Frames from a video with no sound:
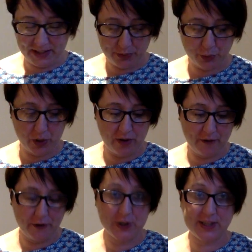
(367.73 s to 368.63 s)
this was one of the
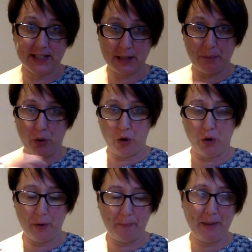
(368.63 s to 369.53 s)
first things I
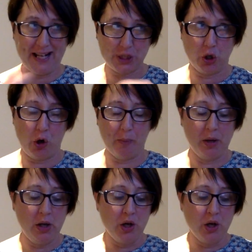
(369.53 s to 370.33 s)
picked up.